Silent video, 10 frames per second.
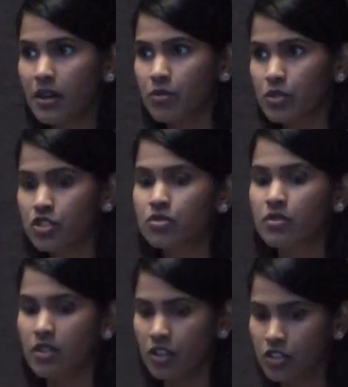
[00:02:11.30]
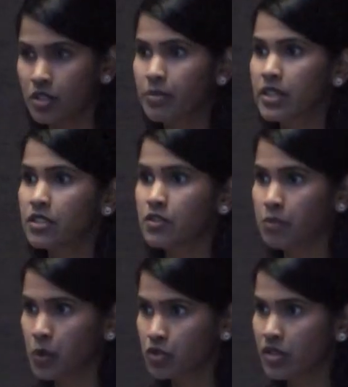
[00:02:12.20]
which is largely because
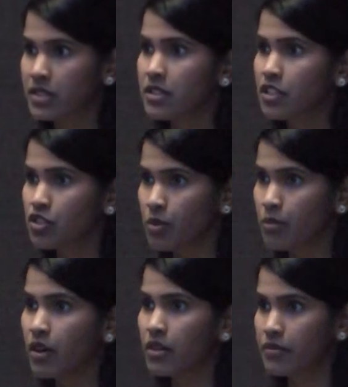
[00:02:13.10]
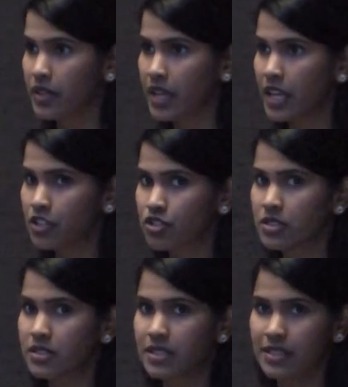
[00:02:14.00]
of post-translational
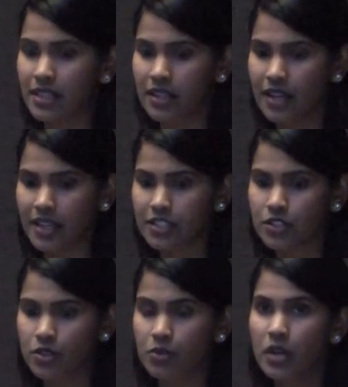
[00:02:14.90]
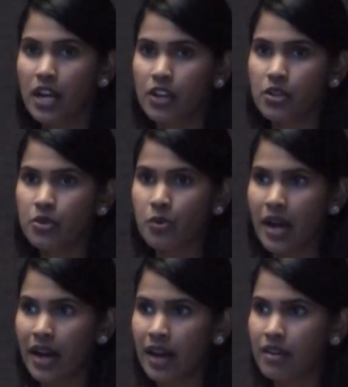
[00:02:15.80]
modifications and the like. So you
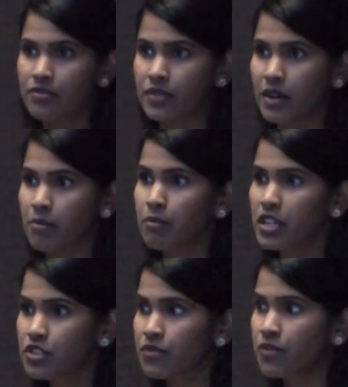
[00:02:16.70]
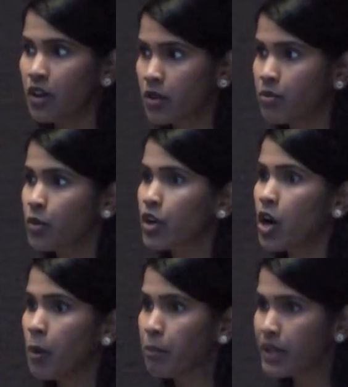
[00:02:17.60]
have much far more
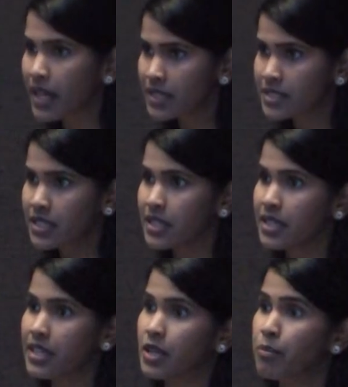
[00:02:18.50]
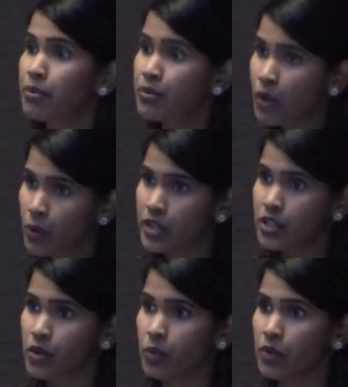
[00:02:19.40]
complexity in a
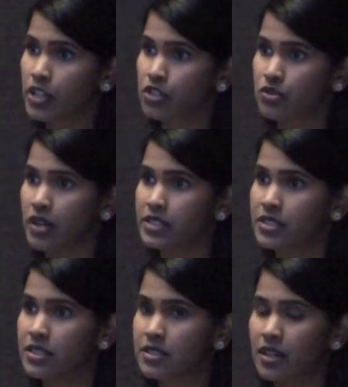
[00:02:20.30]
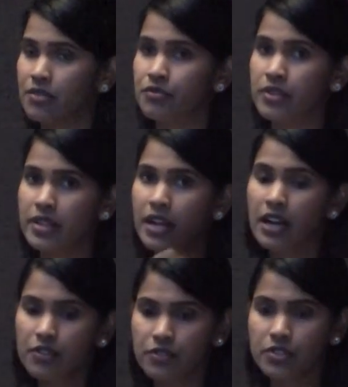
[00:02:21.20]
proteome when you're trying to decipher it
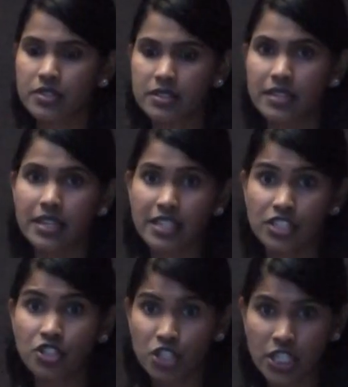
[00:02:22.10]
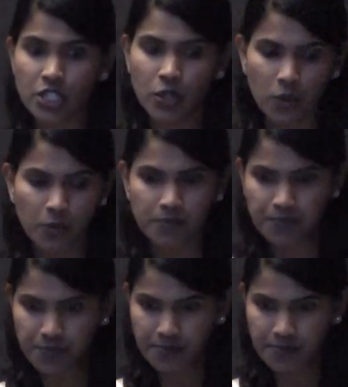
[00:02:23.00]
versus in a genome.